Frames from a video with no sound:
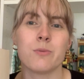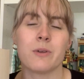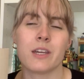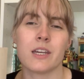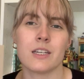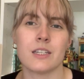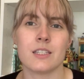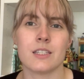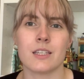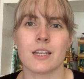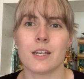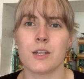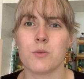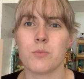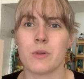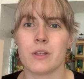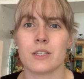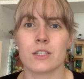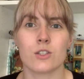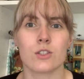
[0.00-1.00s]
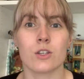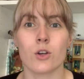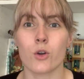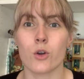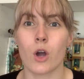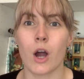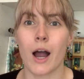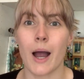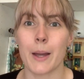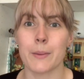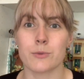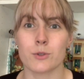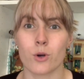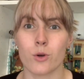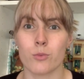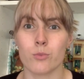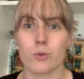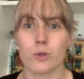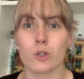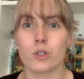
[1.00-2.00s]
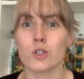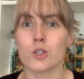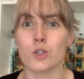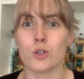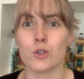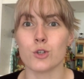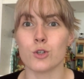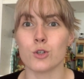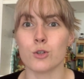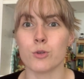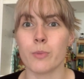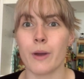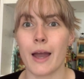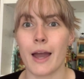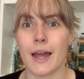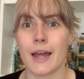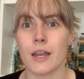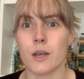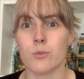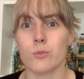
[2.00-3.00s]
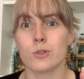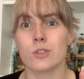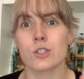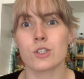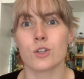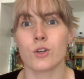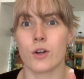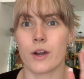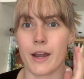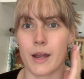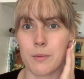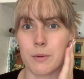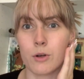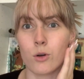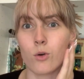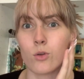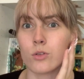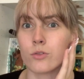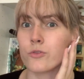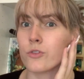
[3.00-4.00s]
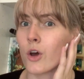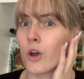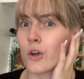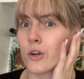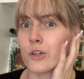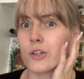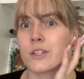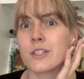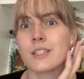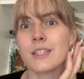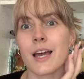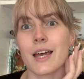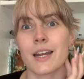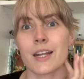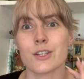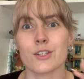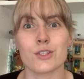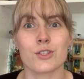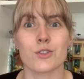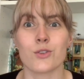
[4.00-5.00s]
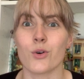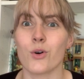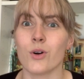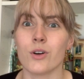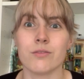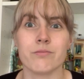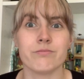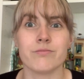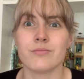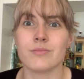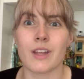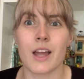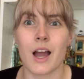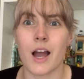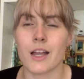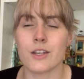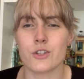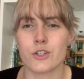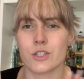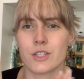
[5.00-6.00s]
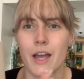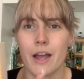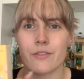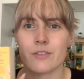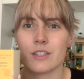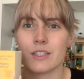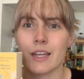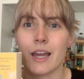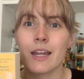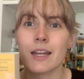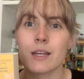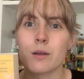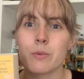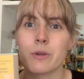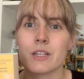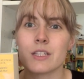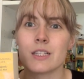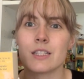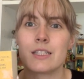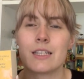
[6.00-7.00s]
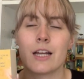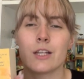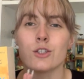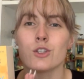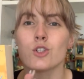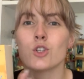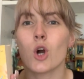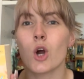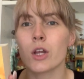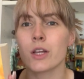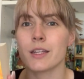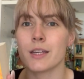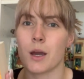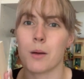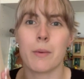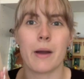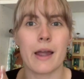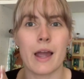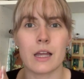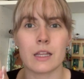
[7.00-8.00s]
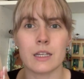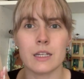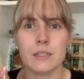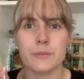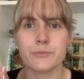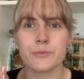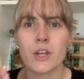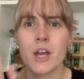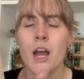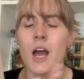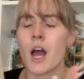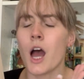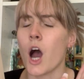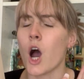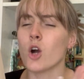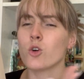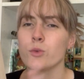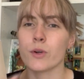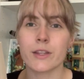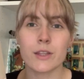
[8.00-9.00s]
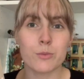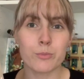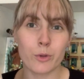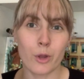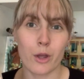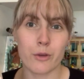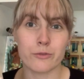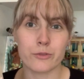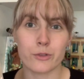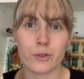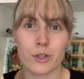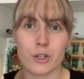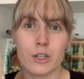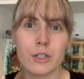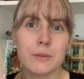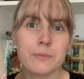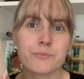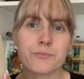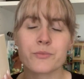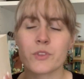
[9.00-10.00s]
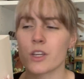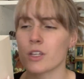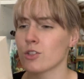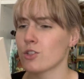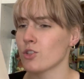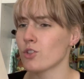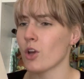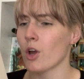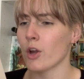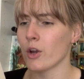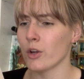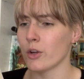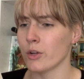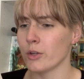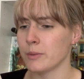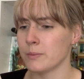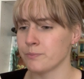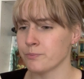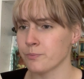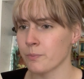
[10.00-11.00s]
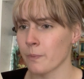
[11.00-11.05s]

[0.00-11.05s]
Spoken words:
because it had been so hyped on BookTube and Bookstagram and all of those, and I just thought I just have to get it because it sounds totally up my alley. I'll read the blurb for you. So